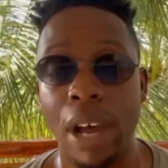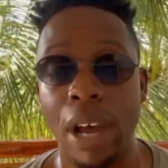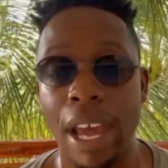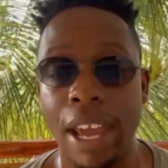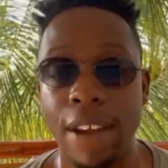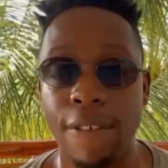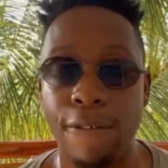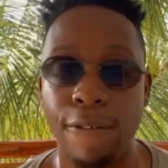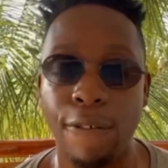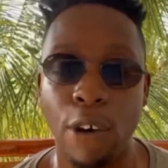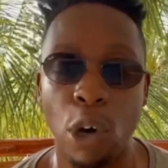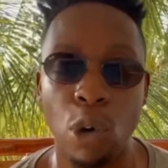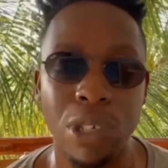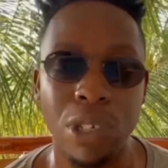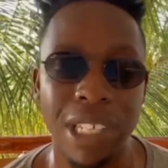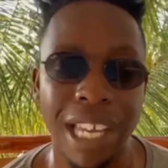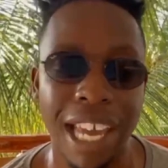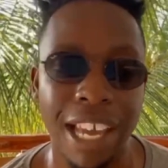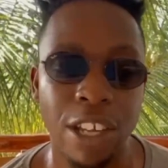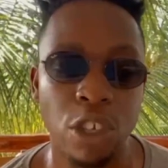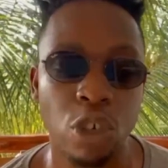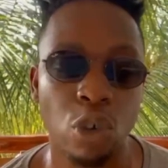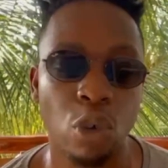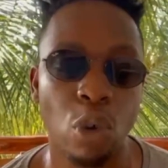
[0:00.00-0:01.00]
a vote
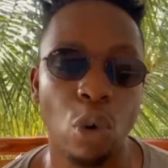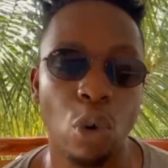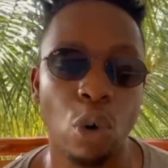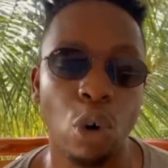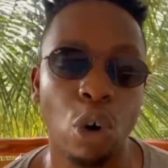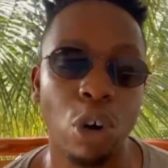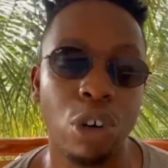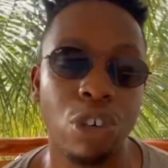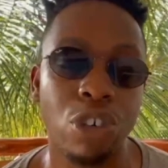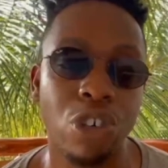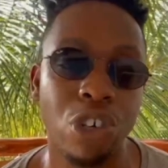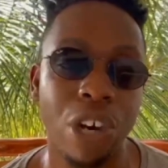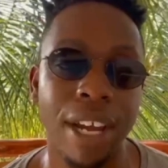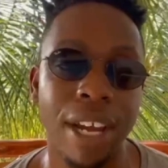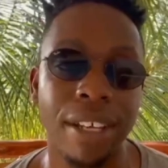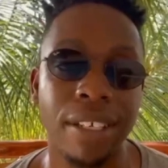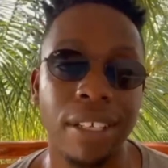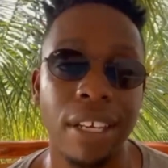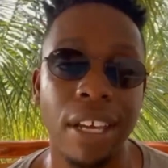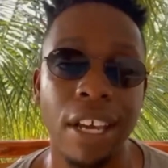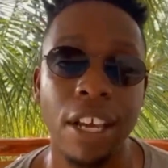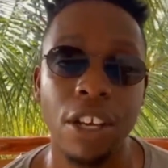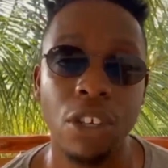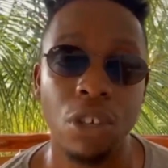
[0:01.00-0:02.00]
escrow contract
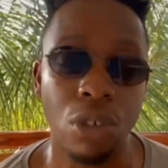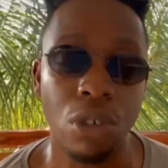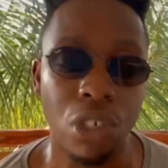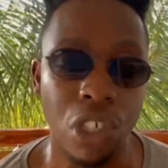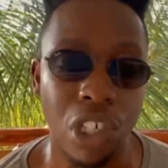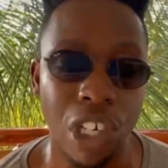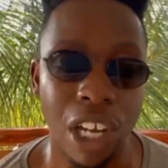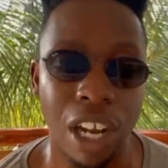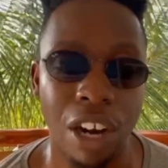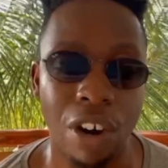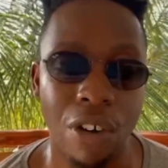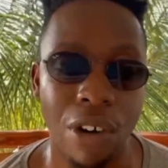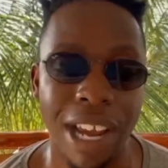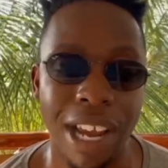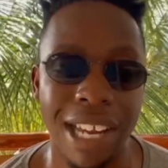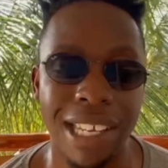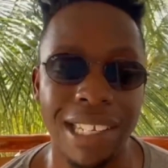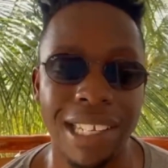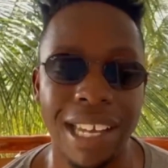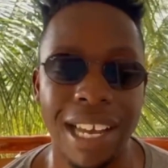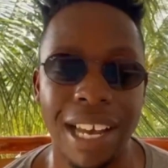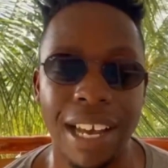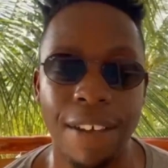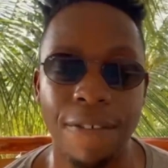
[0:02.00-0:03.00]
to
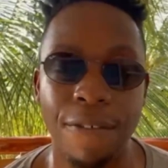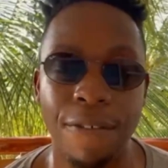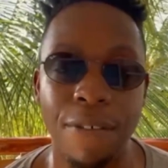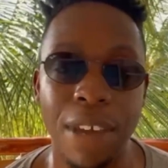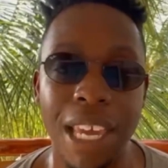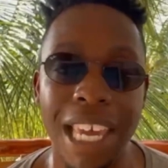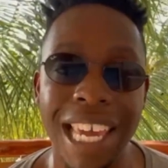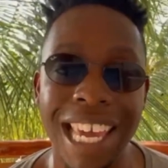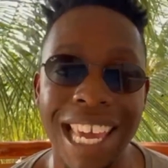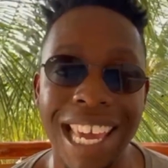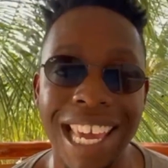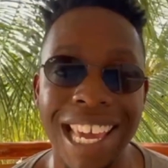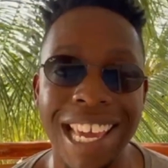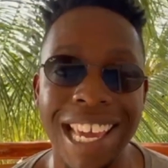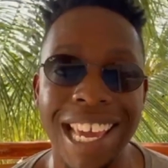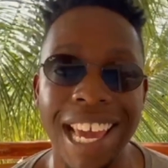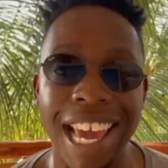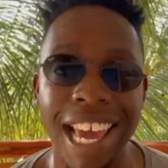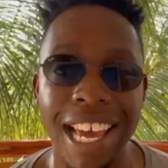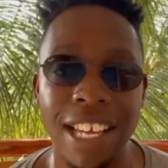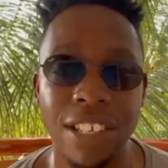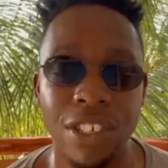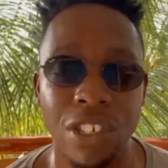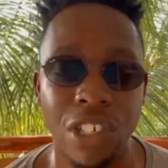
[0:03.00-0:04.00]
generate uh, V E
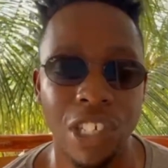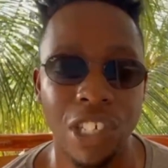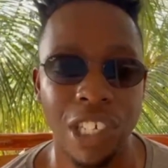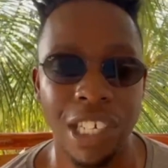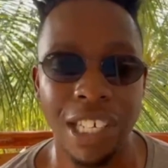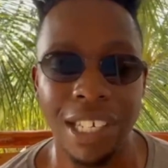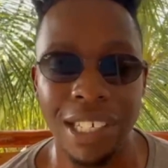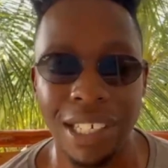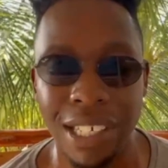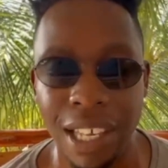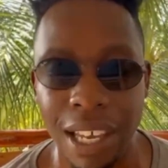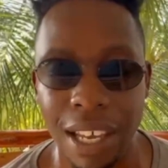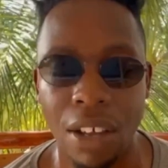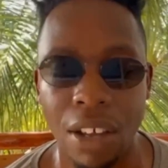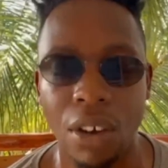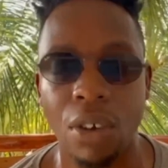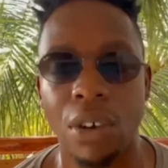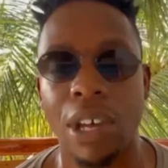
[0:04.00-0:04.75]
S G T.